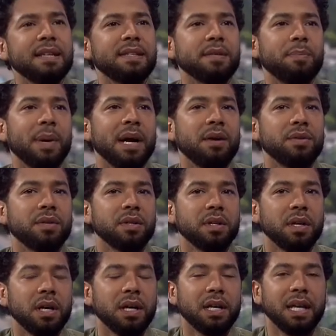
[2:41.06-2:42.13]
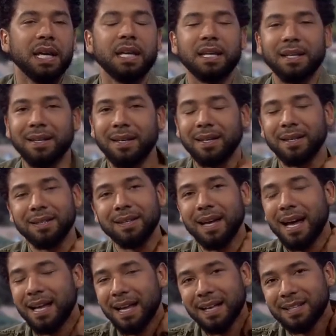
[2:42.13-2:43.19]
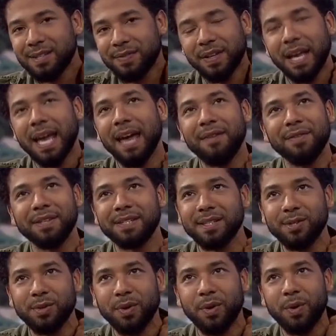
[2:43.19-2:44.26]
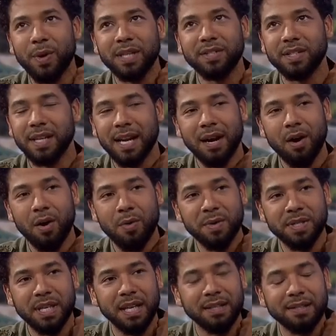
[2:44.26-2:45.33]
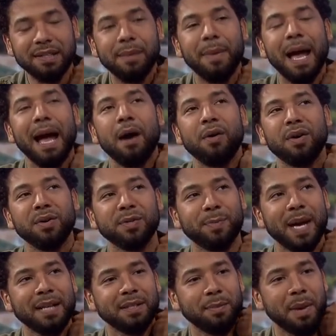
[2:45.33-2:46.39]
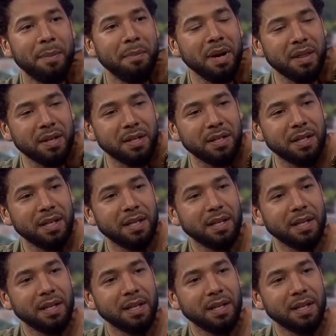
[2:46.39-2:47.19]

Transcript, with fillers: think it's about, again, I just feel like every single question that I always get somehow goes back to my mother,